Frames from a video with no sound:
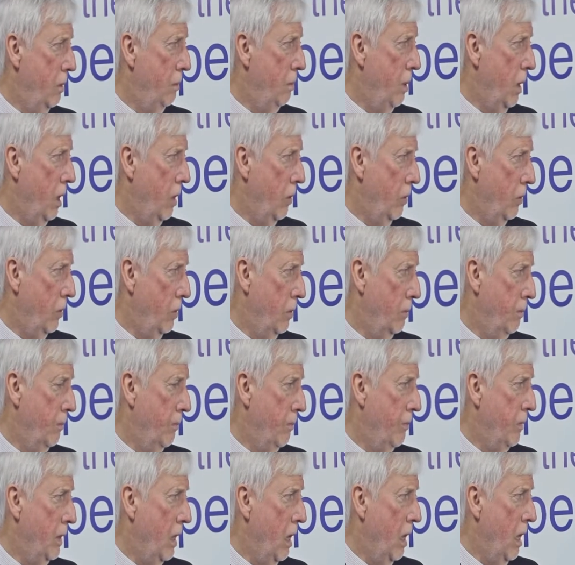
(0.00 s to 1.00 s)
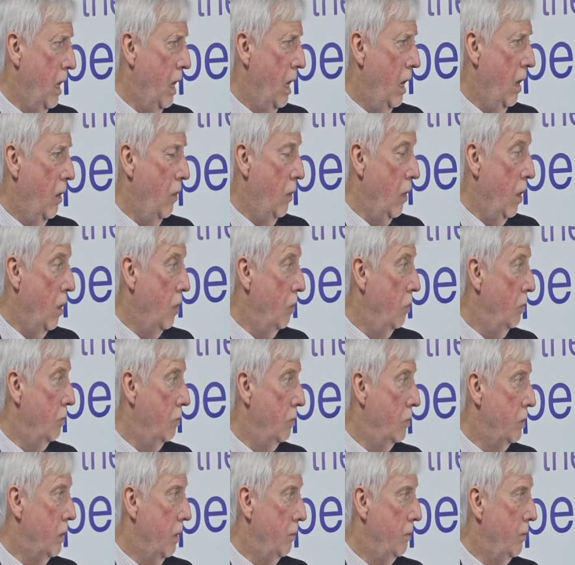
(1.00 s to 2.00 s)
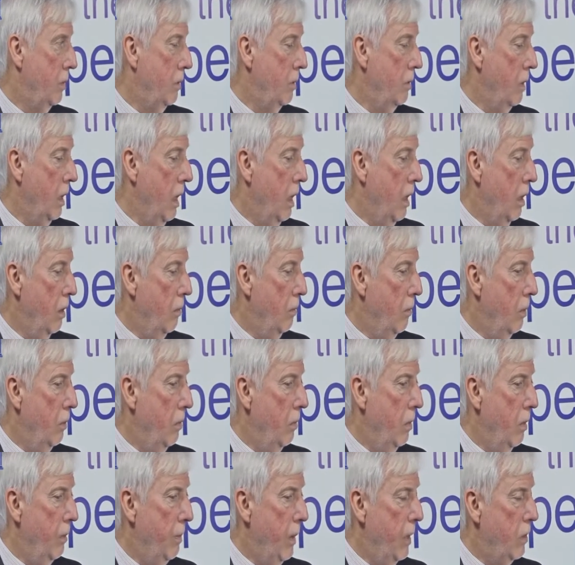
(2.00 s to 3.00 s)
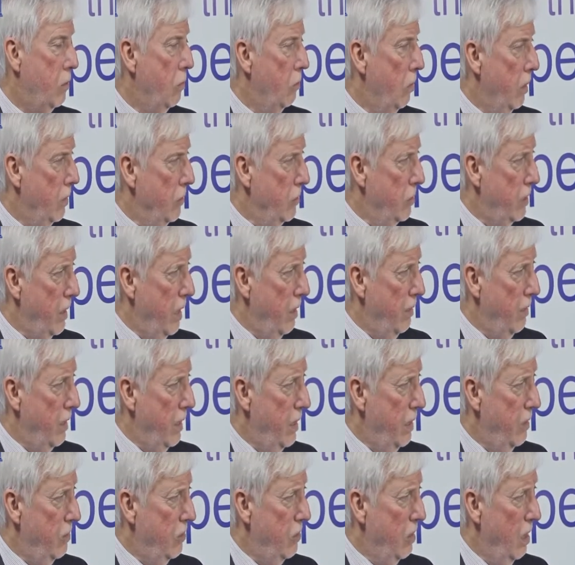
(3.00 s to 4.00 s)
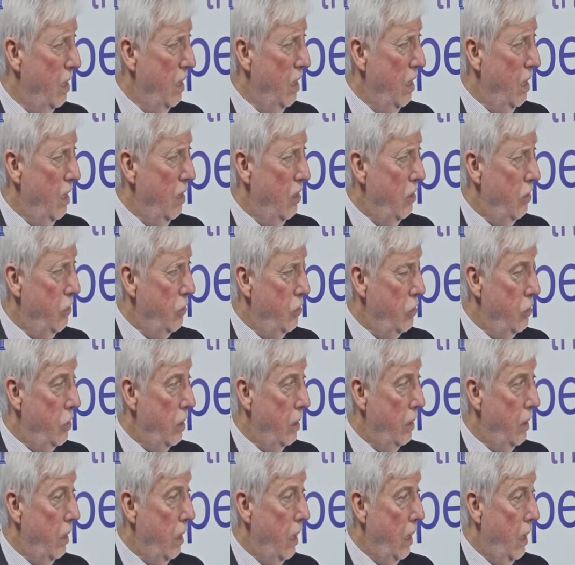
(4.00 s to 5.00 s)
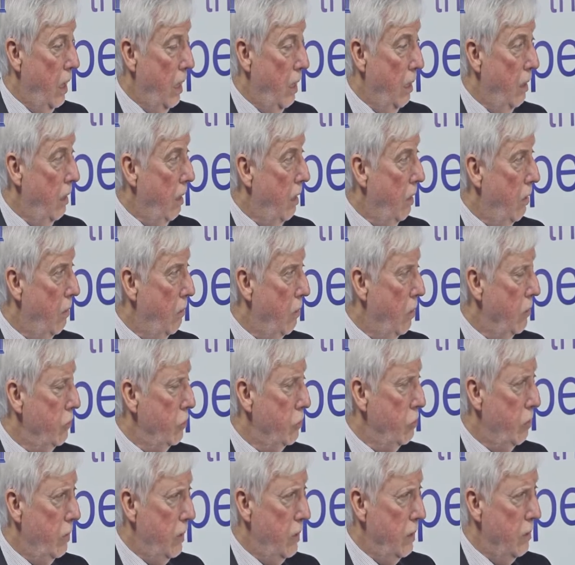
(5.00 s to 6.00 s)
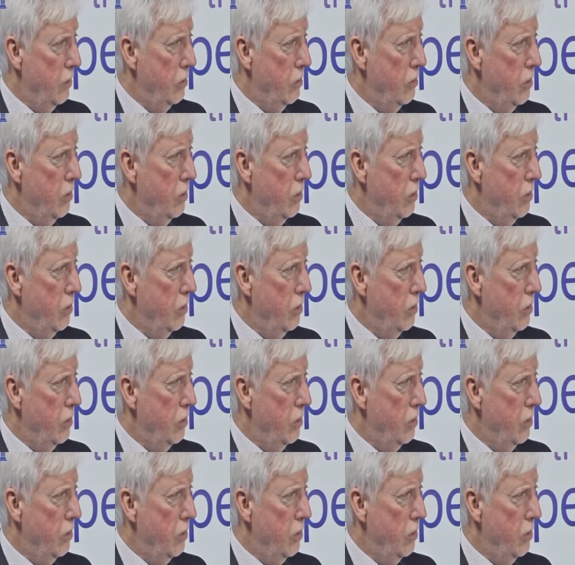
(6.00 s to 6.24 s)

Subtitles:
and bathroom, though some the better ones nowadays are en suites,